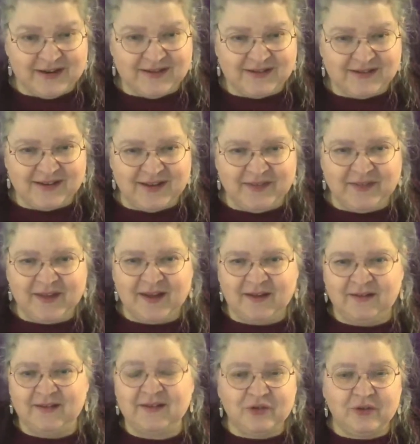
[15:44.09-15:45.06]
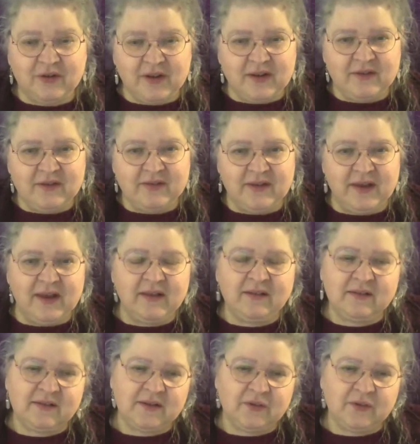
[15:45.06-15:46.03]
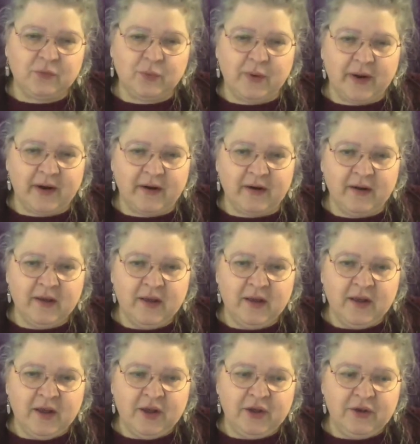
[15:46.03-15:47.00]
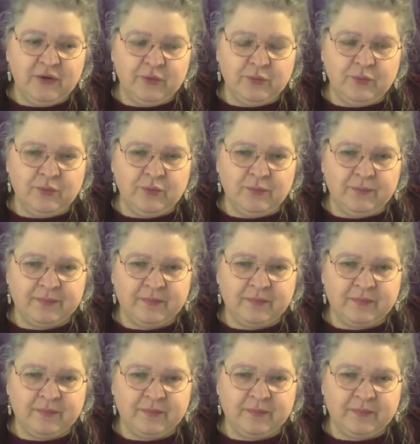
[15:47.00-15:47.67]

And then decision is the instant where you